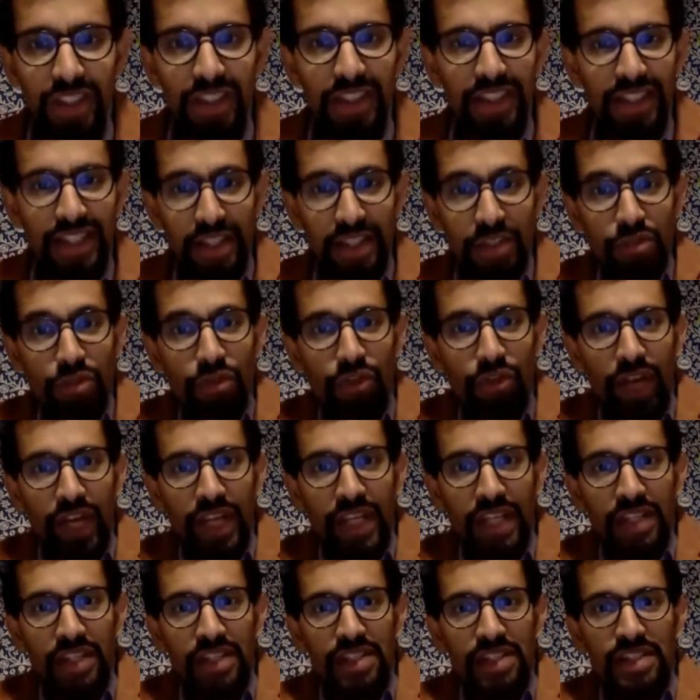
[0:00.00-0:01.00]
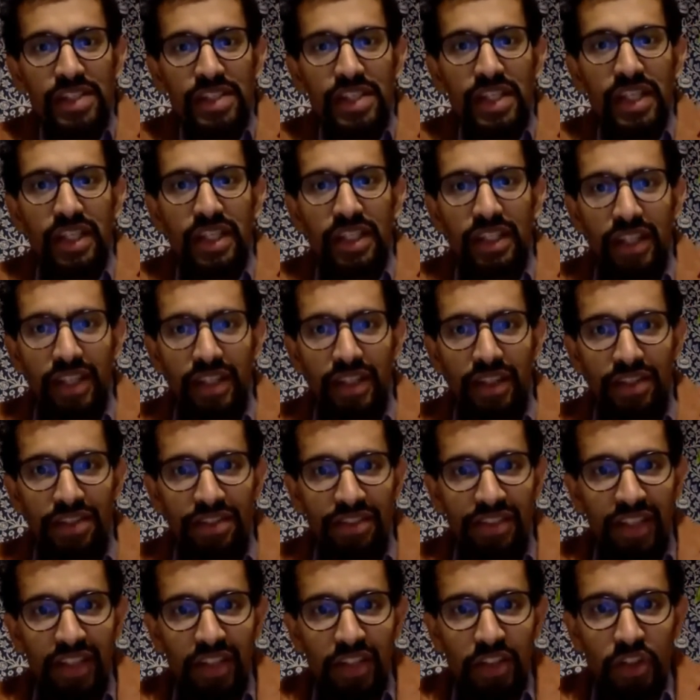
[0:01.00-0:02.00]
and then finds another
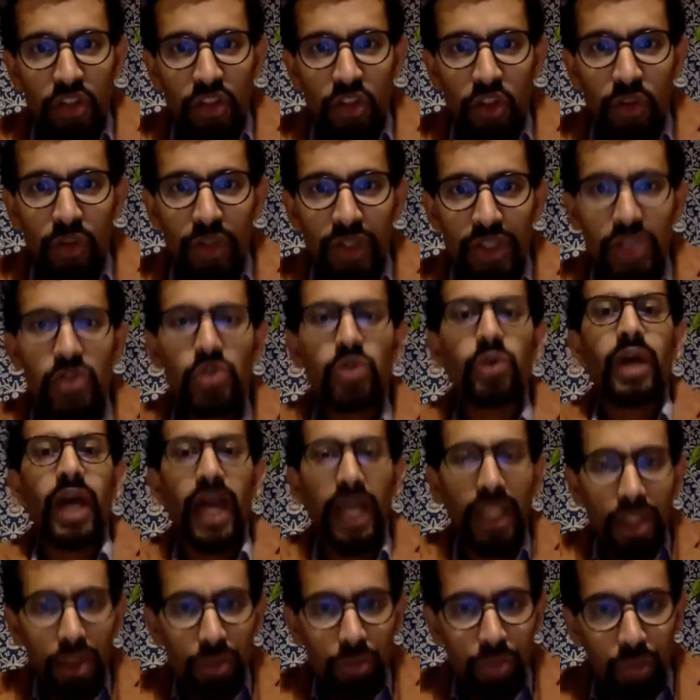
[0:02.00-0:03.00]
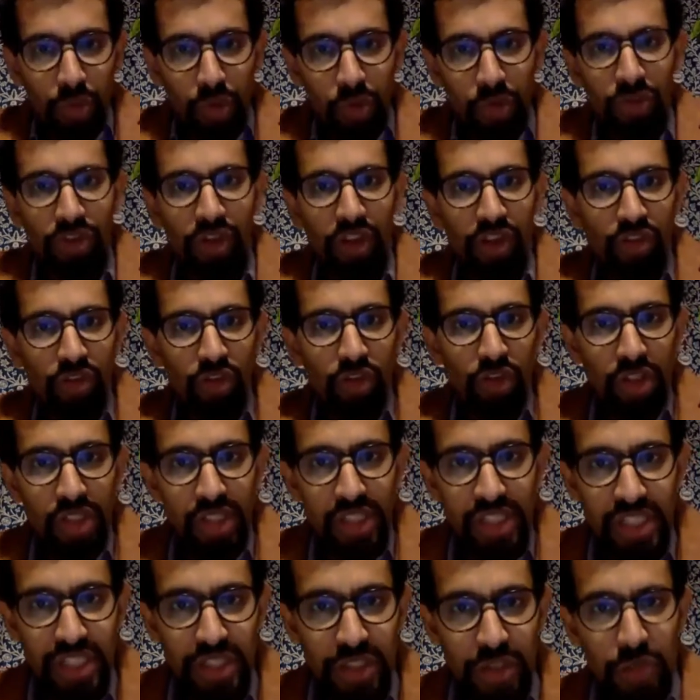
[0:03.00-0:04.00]
cell to go into, and the process
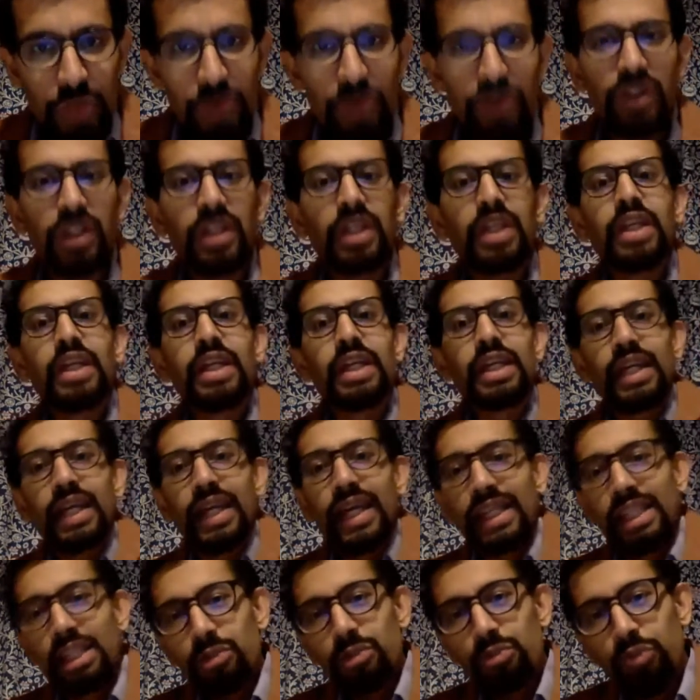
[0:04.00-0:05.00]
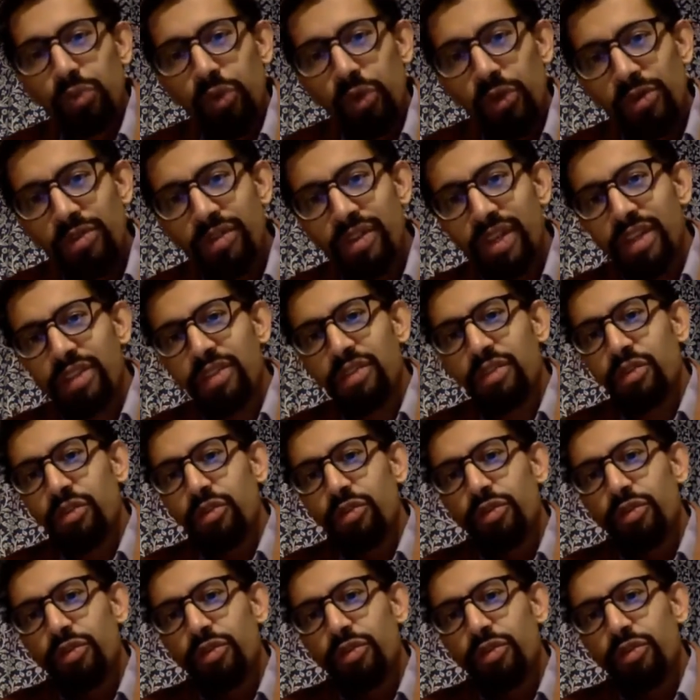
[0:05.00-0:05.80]
continues. And that process of